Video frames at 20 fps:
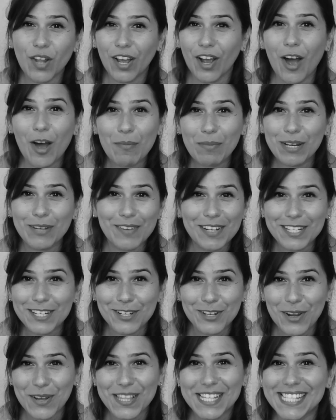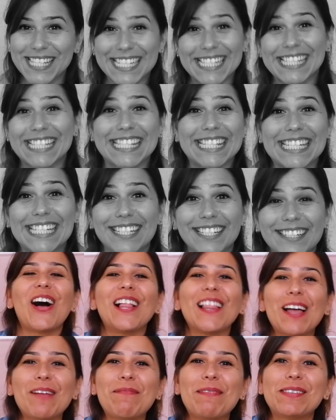I can't believe I didn't know this existed.
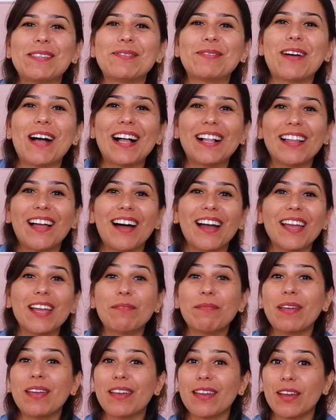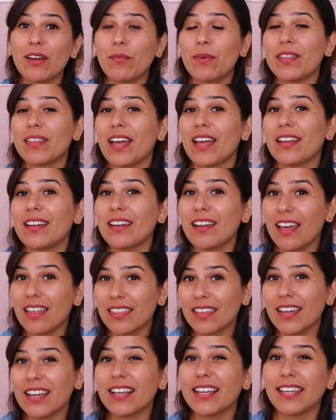Olá pessoal, I am here with
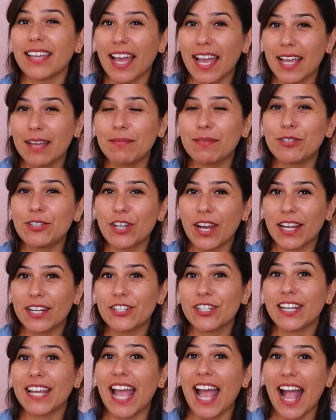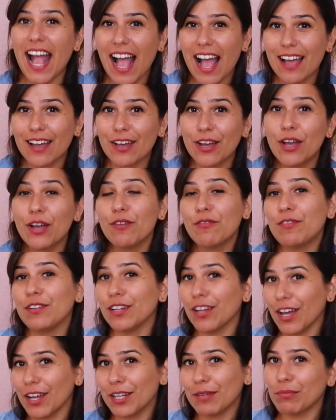another game-changing hack for
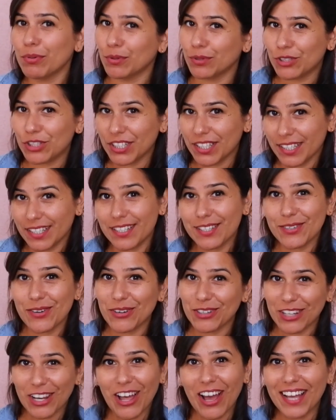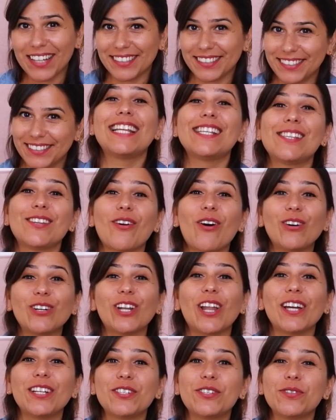learning Portuguese online. It is an
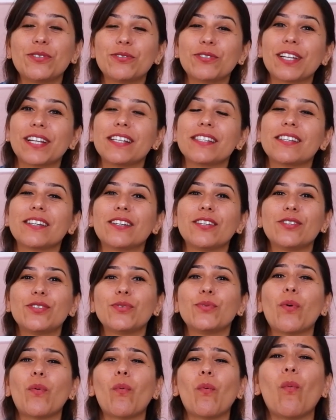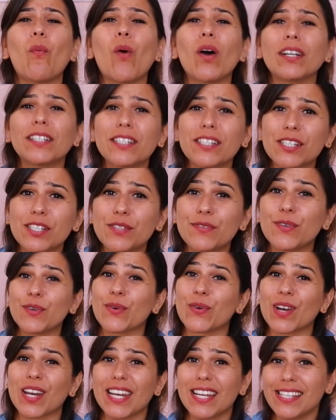online tool that is going to do wonders for
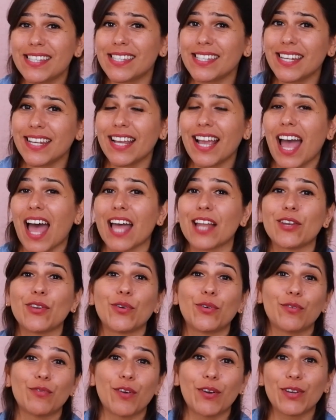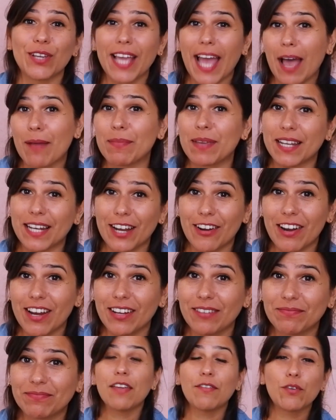your listening and your
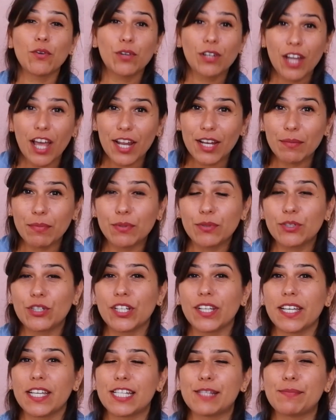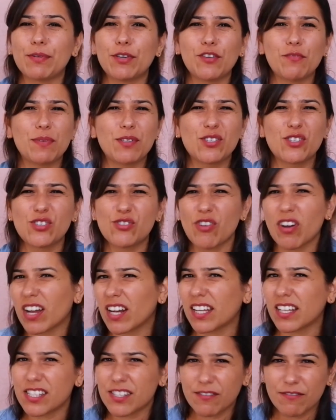vocabulary. If you're learning Portuguese but you've been
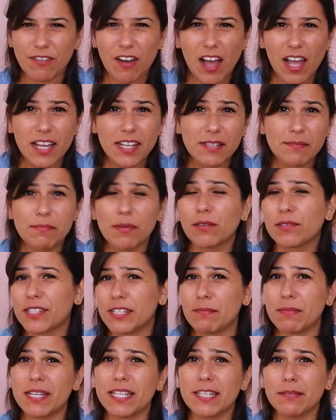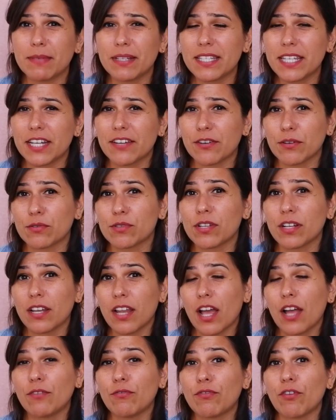struggling to find multimedia material to
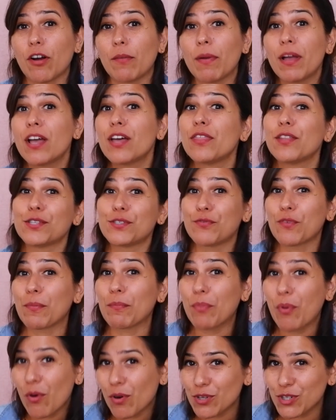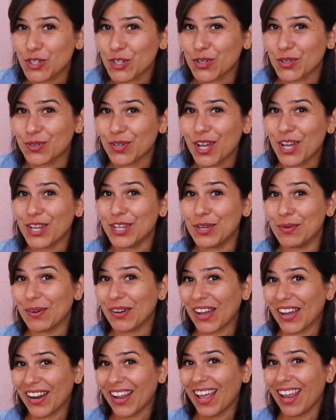learn from that's from Portugal, you
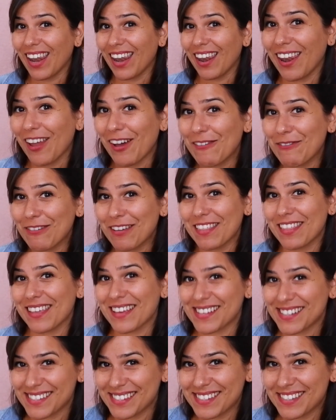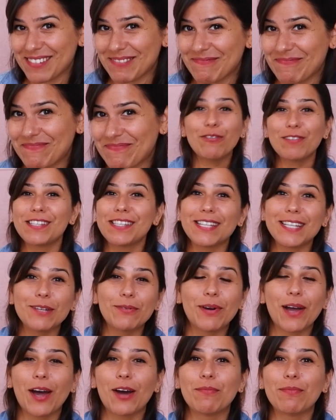are gonna love this. Obviously,
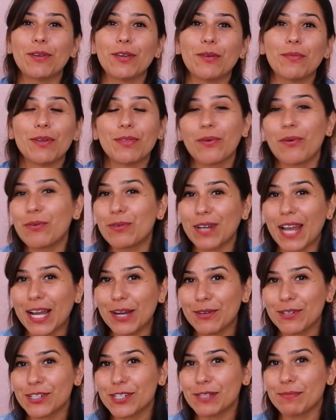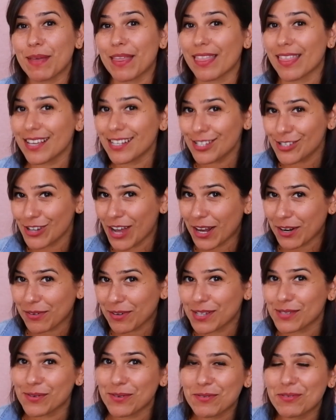it will help you with all languages, but this
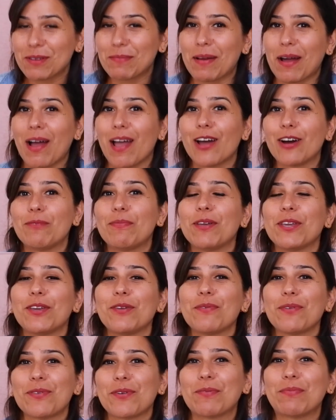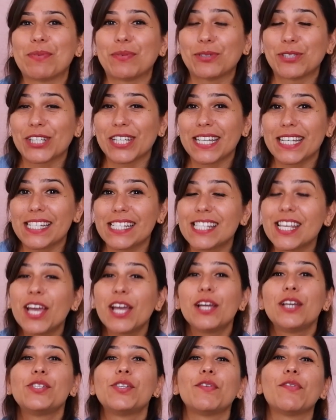channel is all about helping you with your Portuguese.
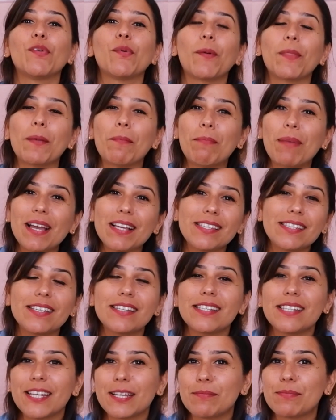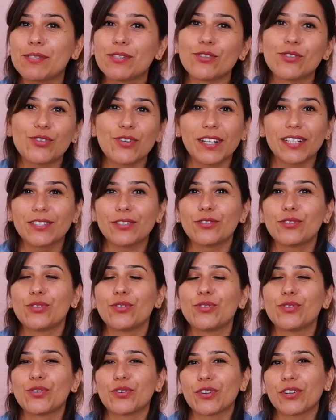So if you want the best tips, tricks, and
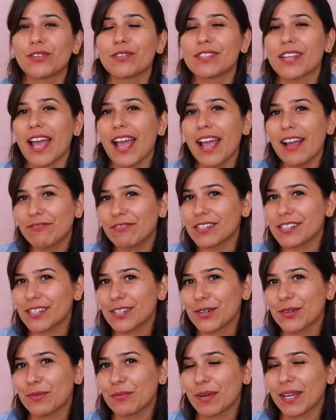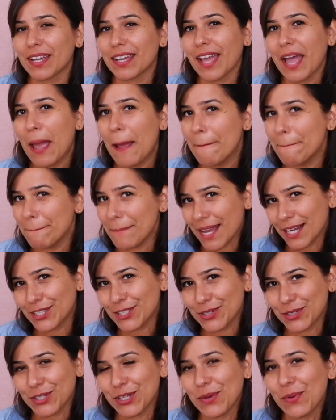tutorials every single week, make
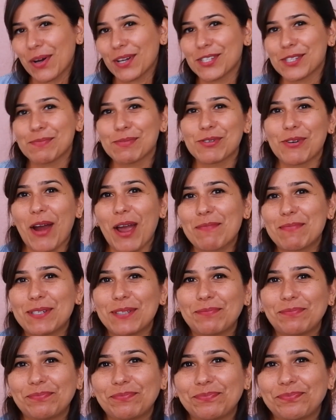sure you are subscribed.